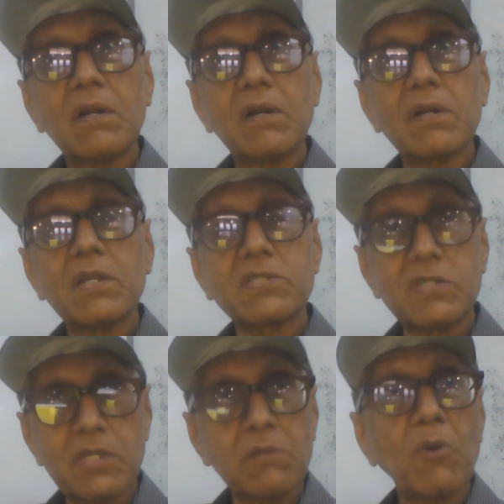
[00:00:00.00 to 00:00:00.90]

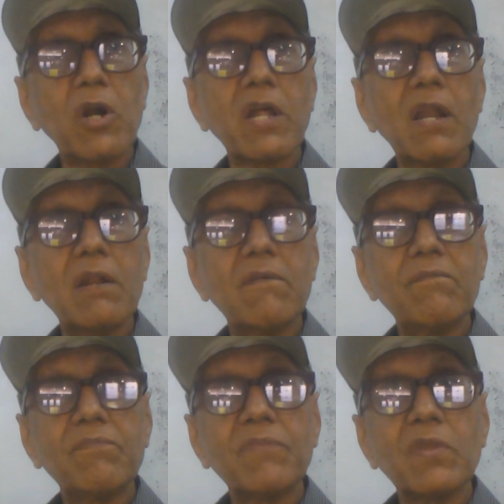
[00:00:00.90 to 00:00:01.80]
decision model
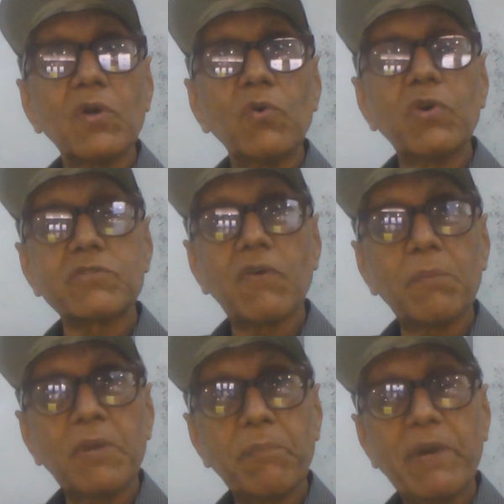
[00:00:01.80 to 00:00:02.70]
which will
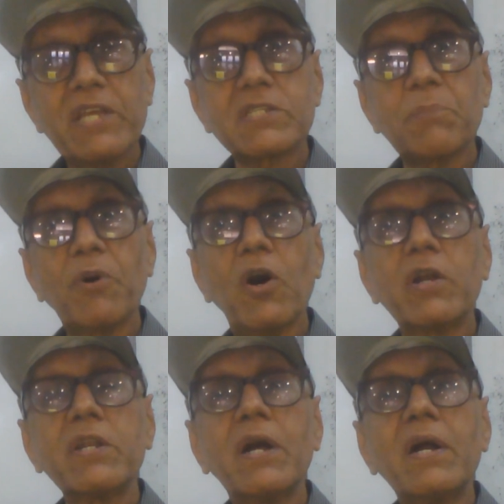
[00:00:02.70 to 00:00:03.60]
be based
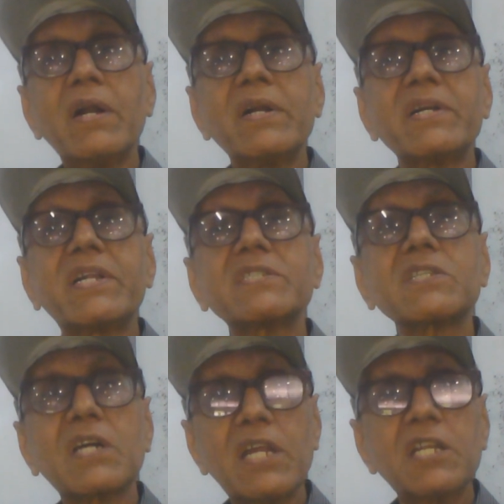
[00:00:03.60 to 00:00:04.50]
upon
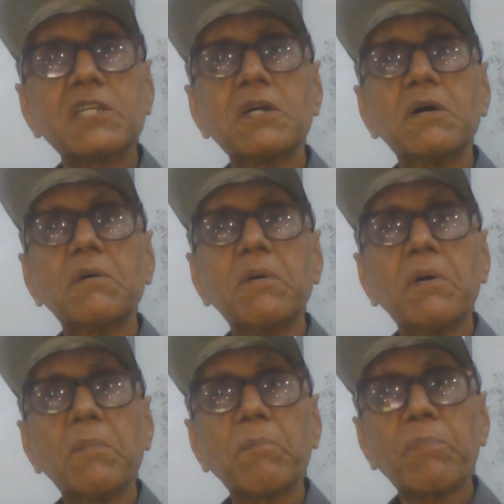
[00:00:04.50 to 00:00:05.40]
discrete
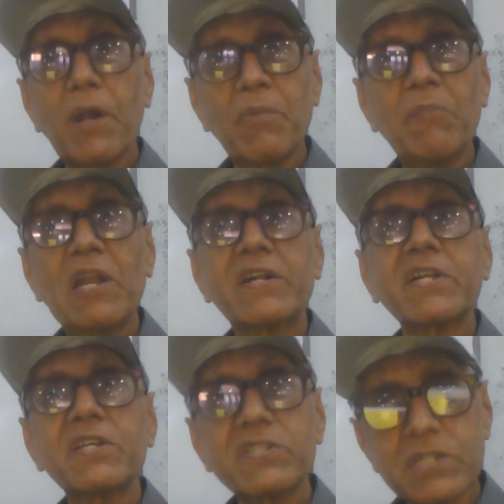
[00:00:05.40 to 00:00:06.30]
probability
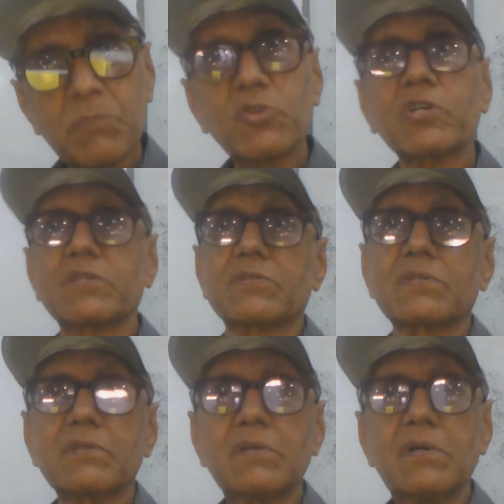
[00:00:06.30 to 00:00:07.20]
distributions.
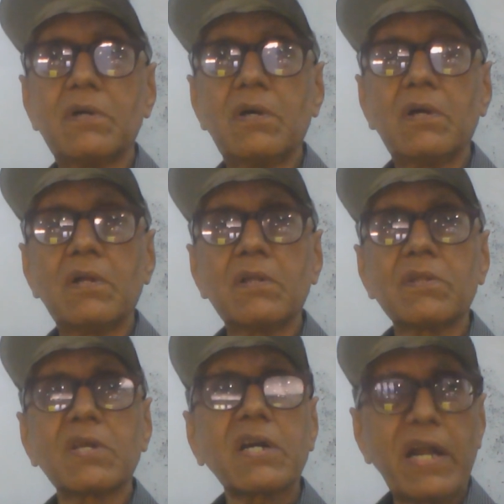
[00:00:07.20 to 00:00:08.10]

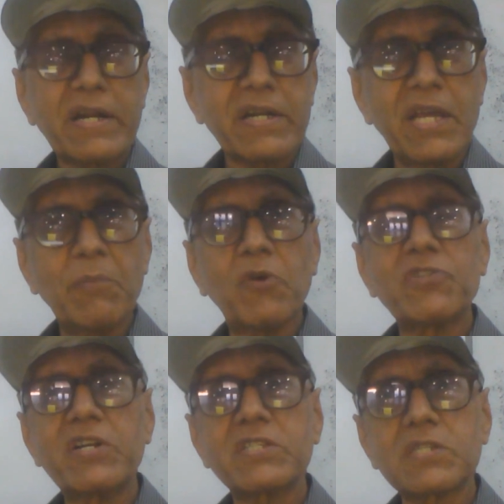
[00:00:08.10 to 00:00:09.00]
The correct name of the
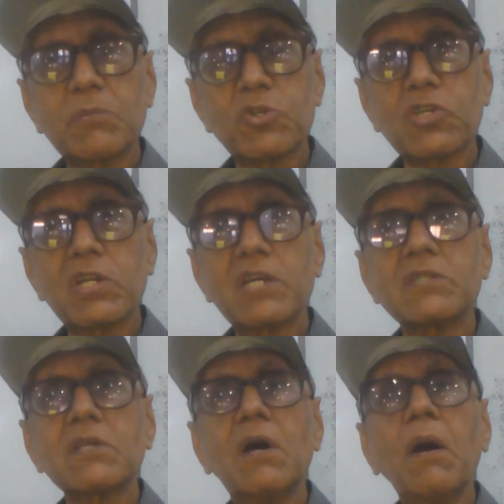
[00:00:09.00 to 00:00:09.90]
distribution is
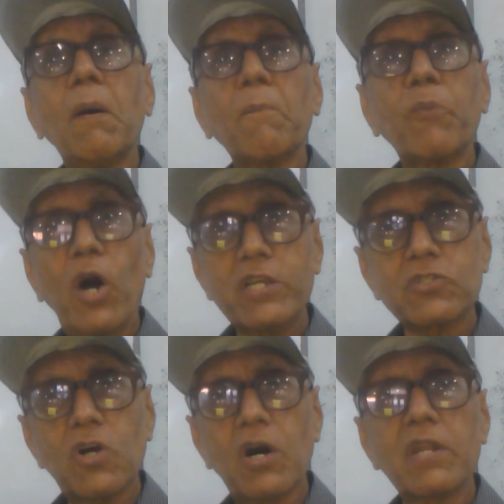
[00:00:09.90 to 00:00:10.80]

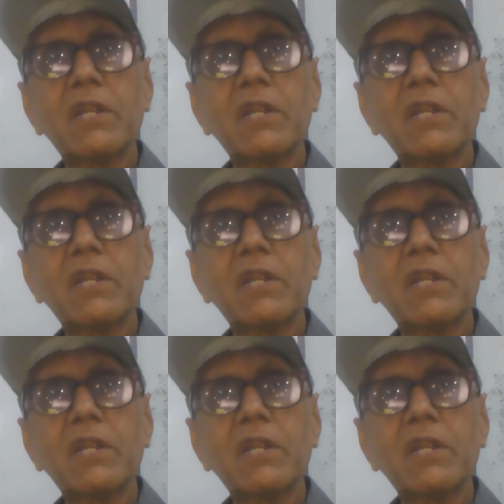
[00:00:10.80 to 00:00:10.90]
Poisson